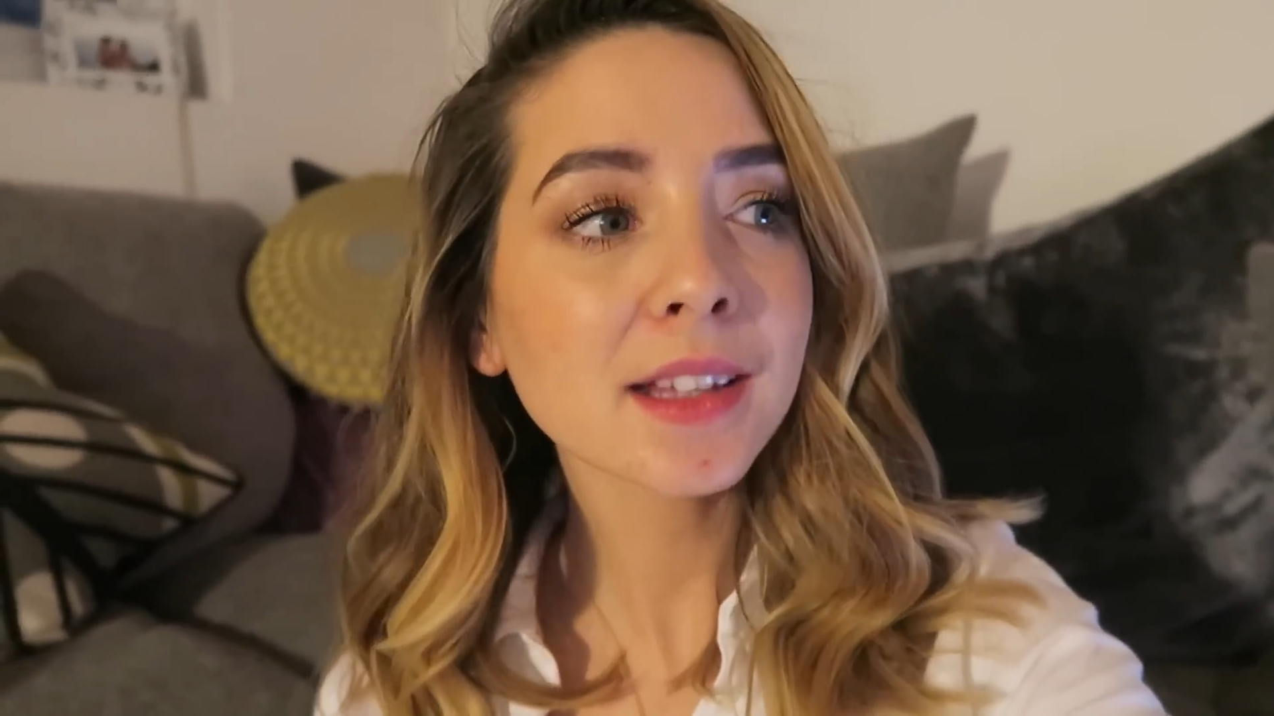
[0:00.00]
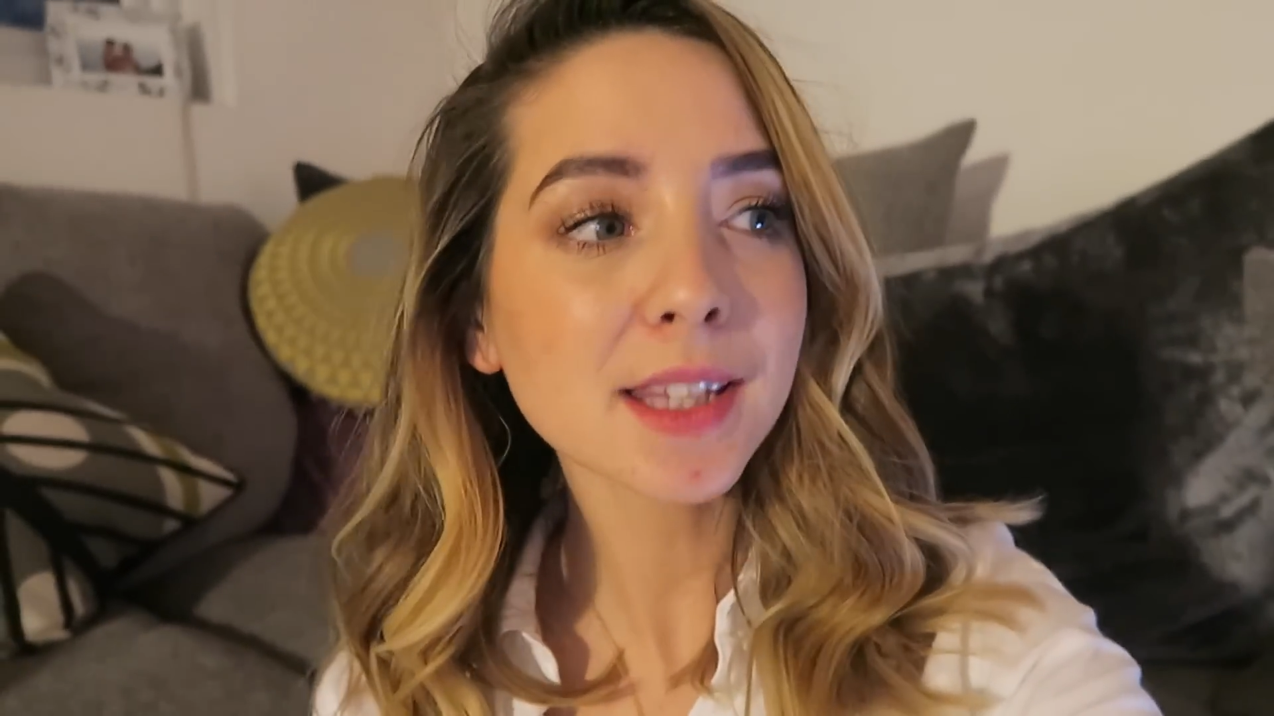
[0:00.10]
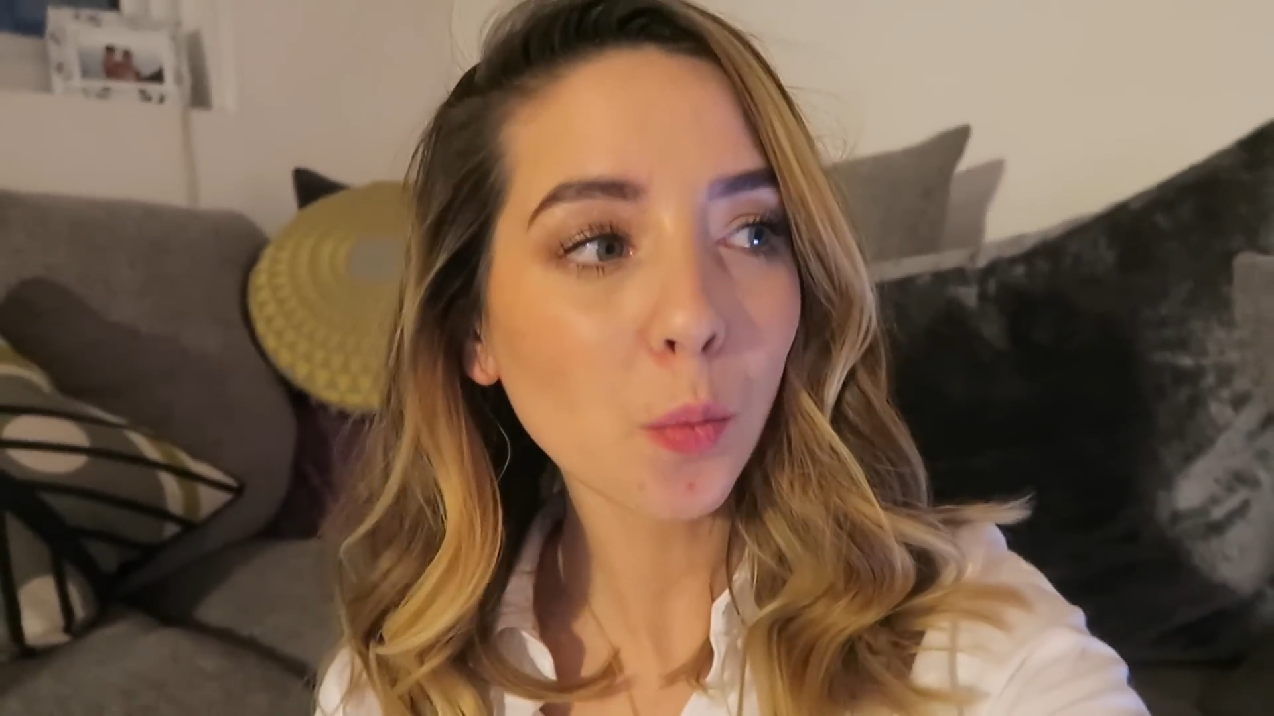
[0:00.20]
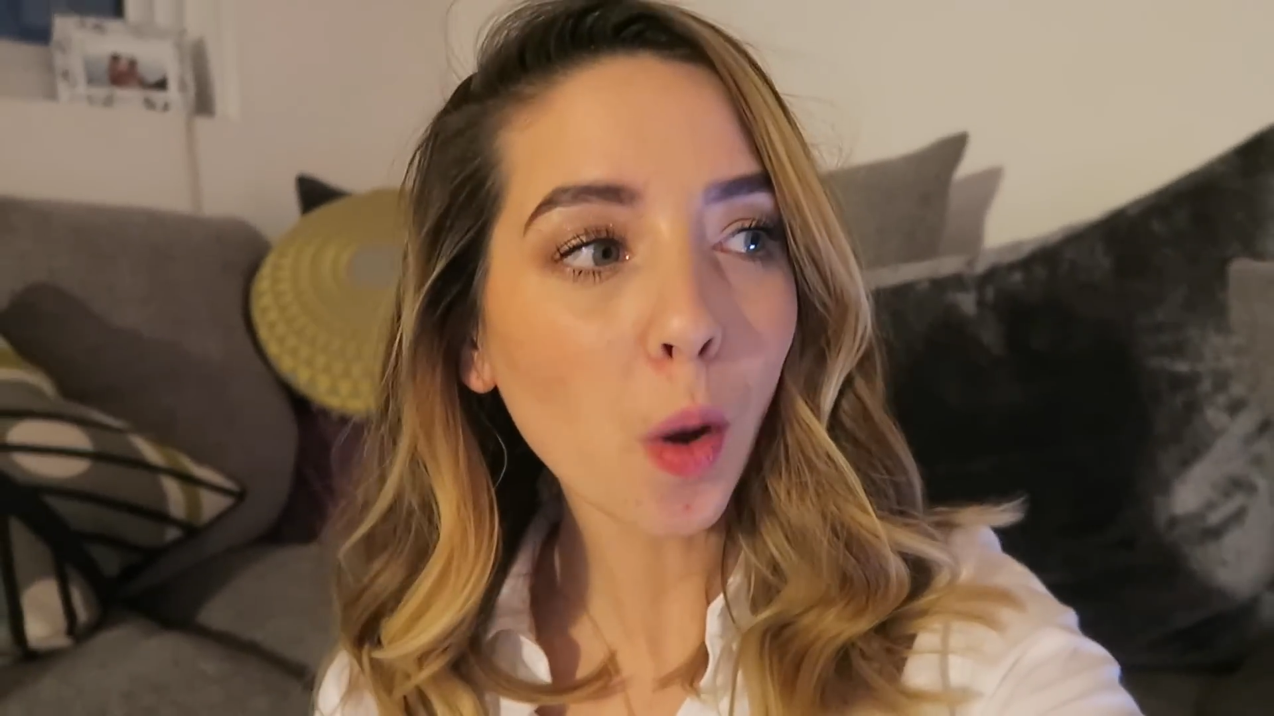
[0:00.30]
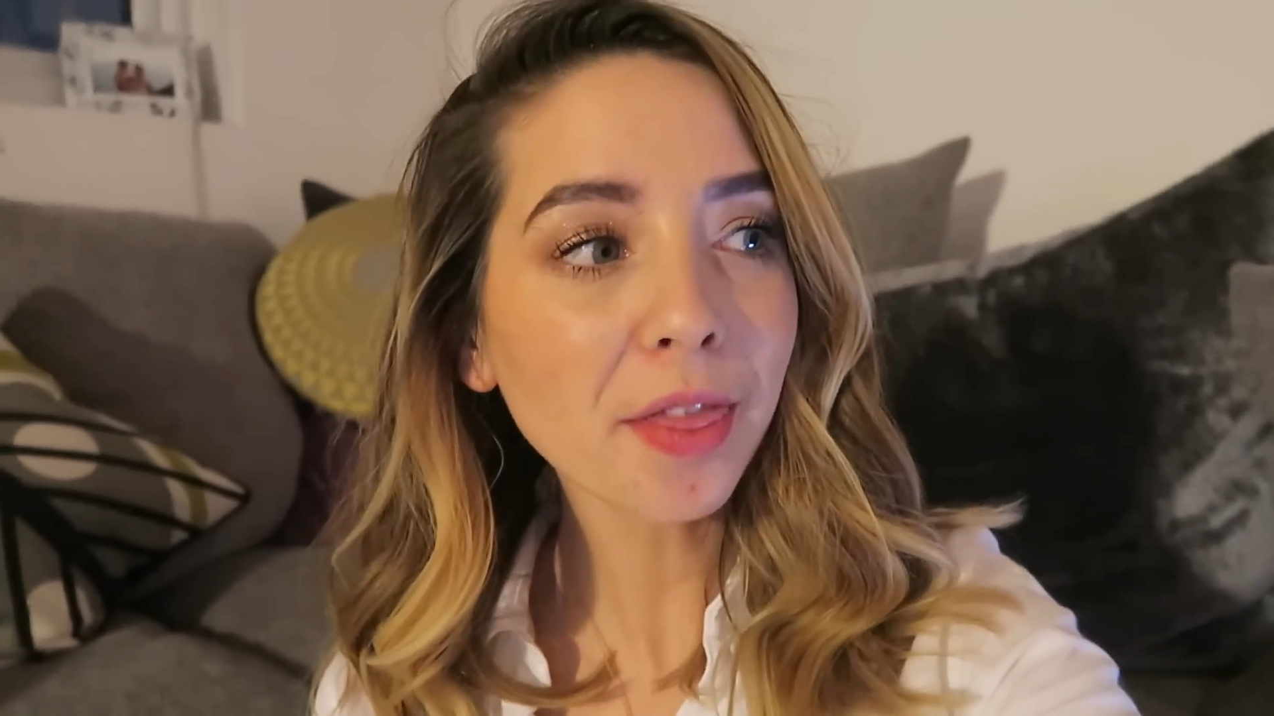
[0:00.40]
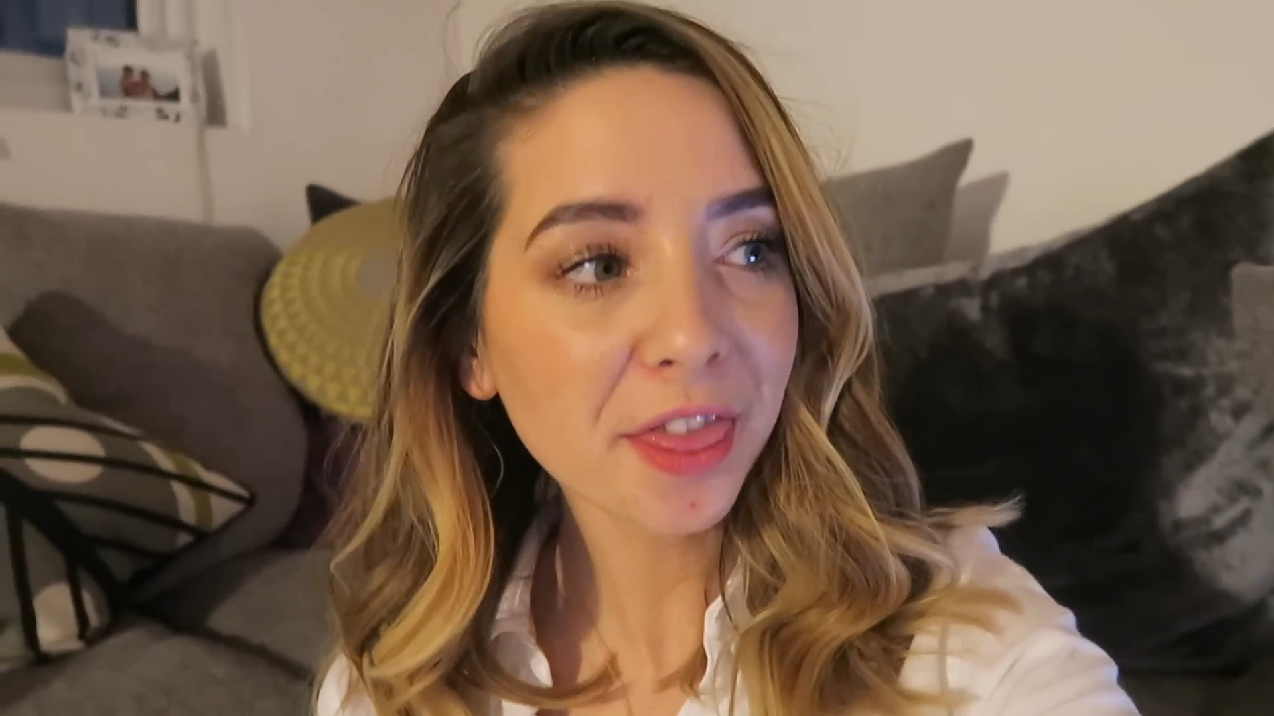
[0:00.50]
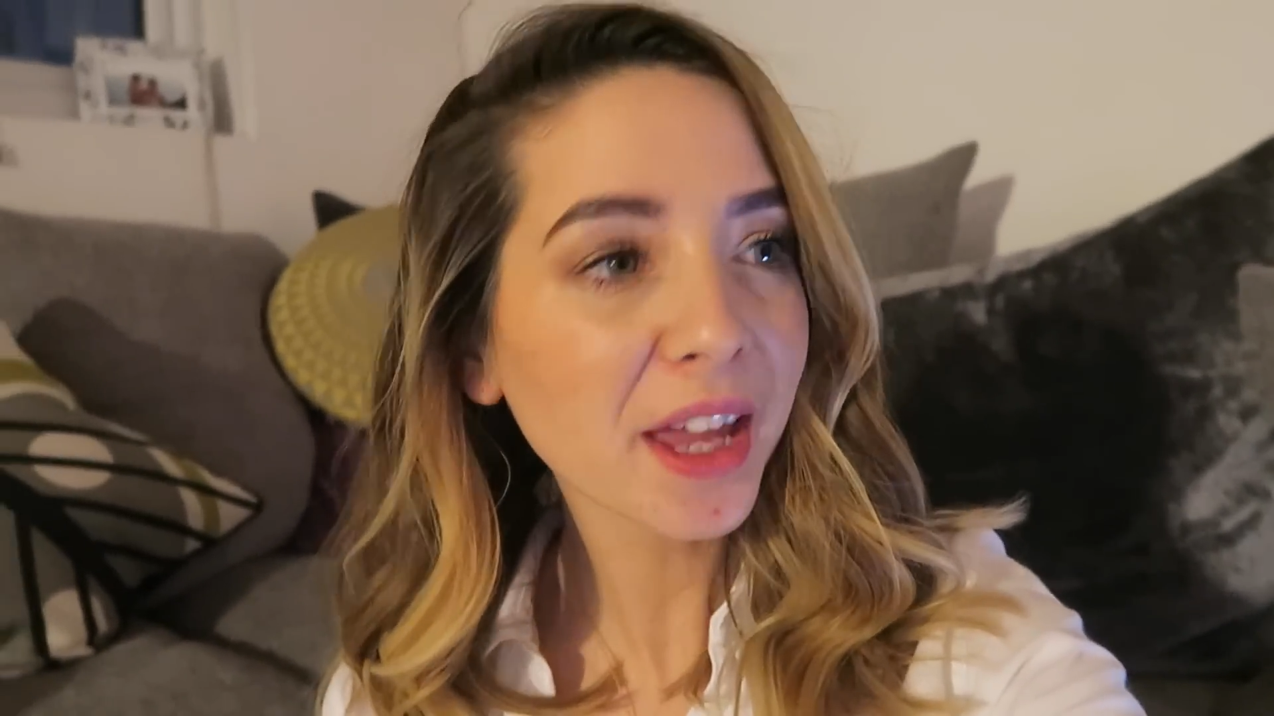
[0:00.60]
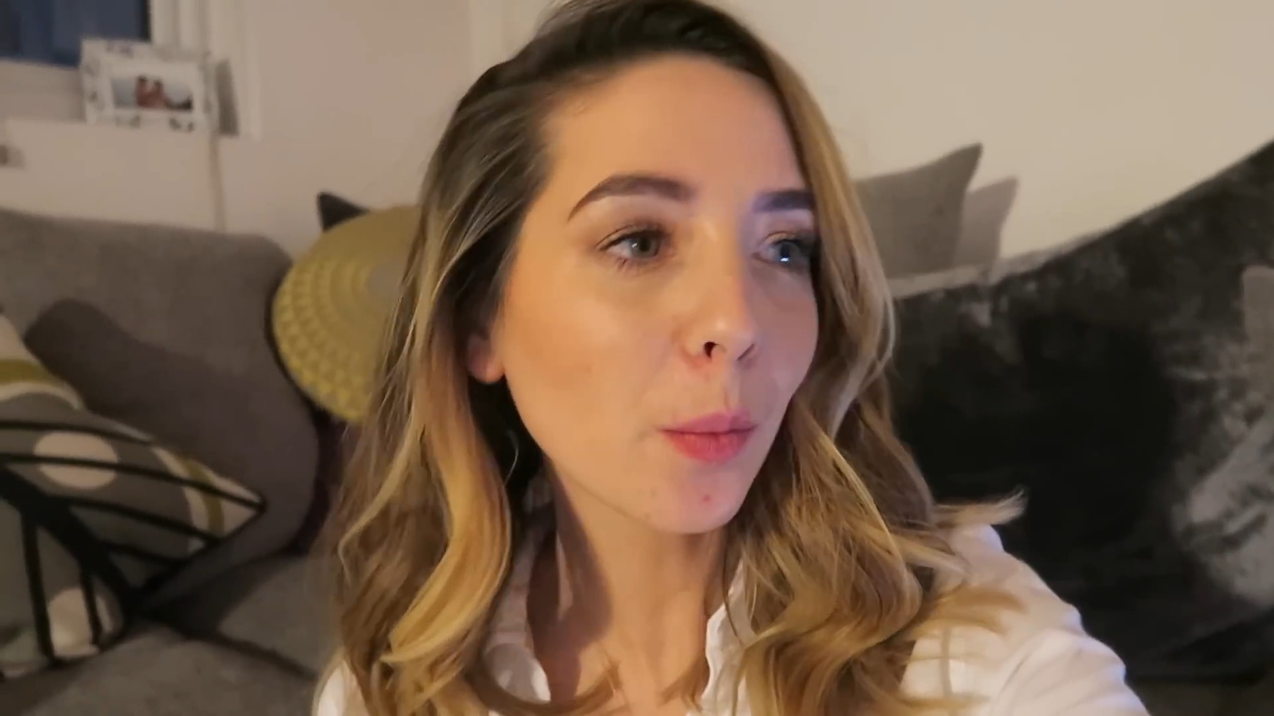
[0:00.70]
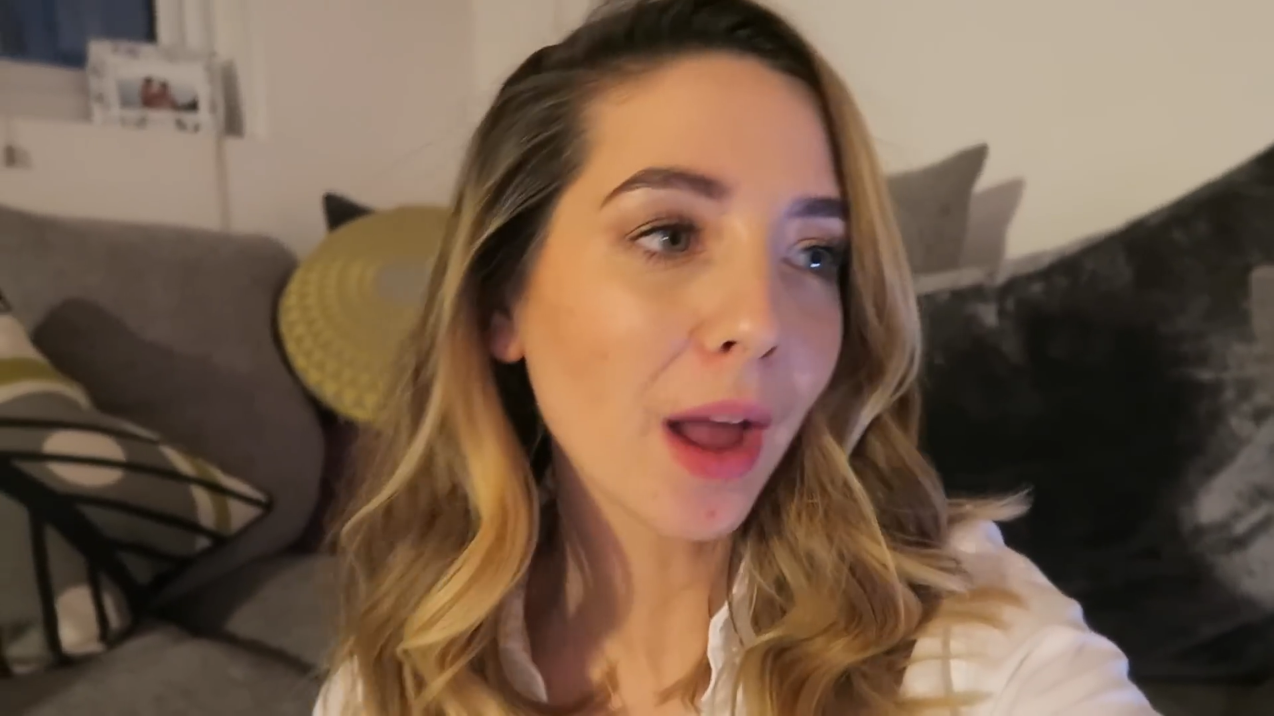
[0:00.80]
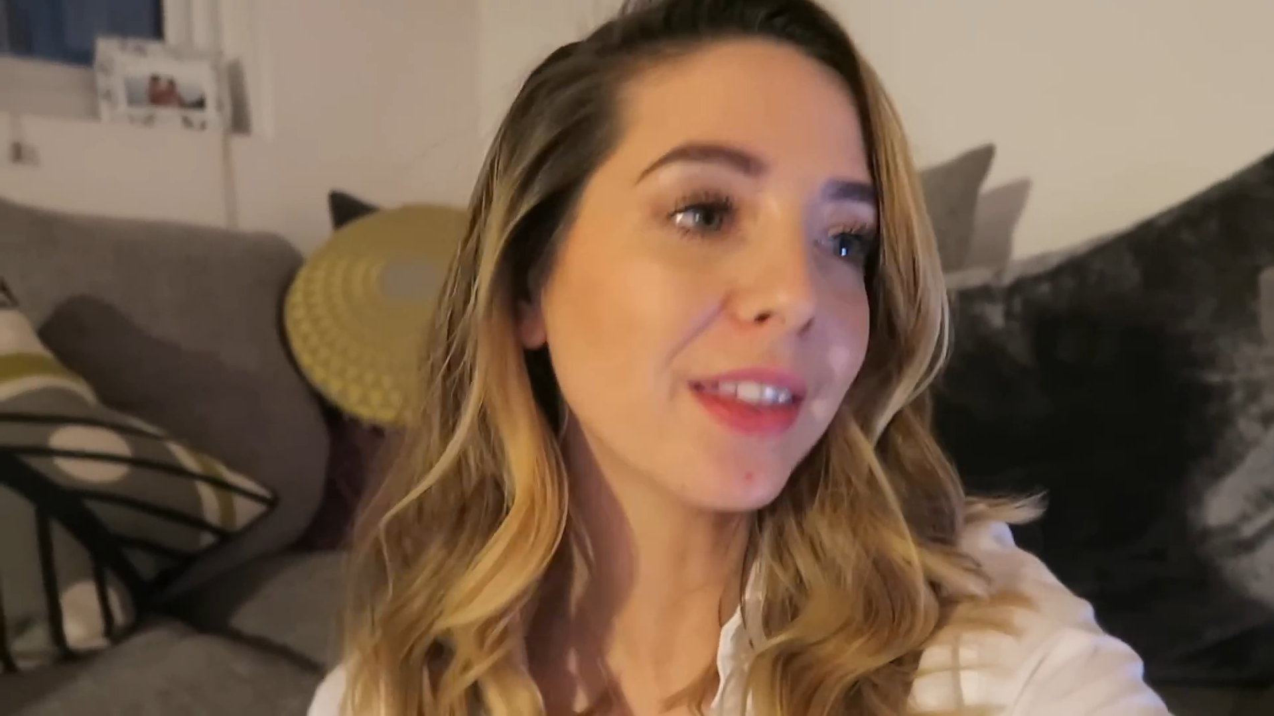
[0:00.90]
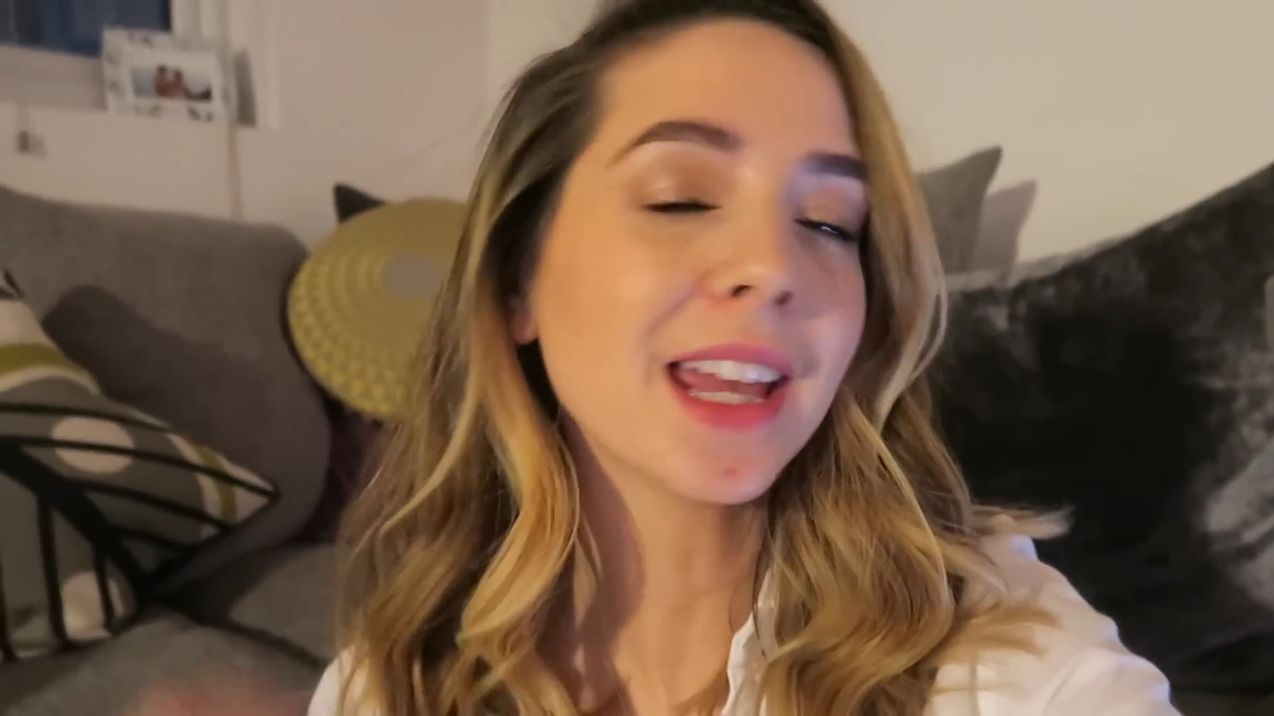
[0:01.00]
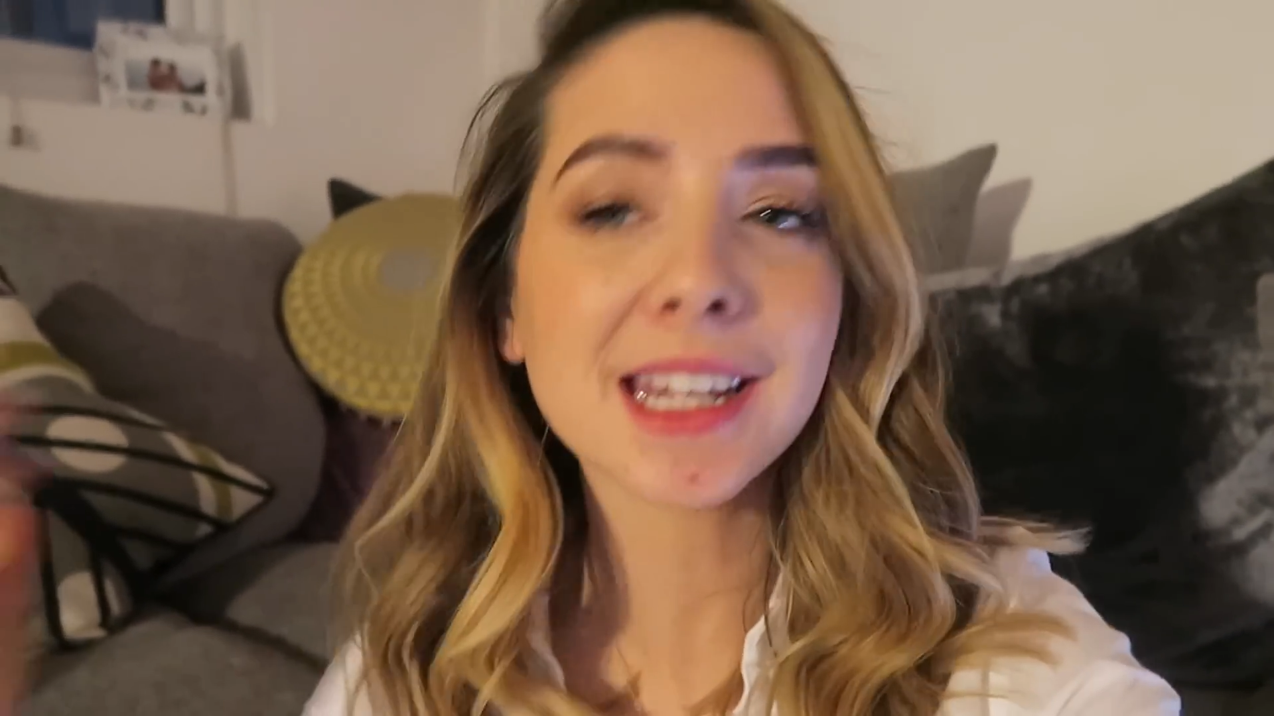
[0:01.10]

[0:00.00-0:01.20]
So one thing where the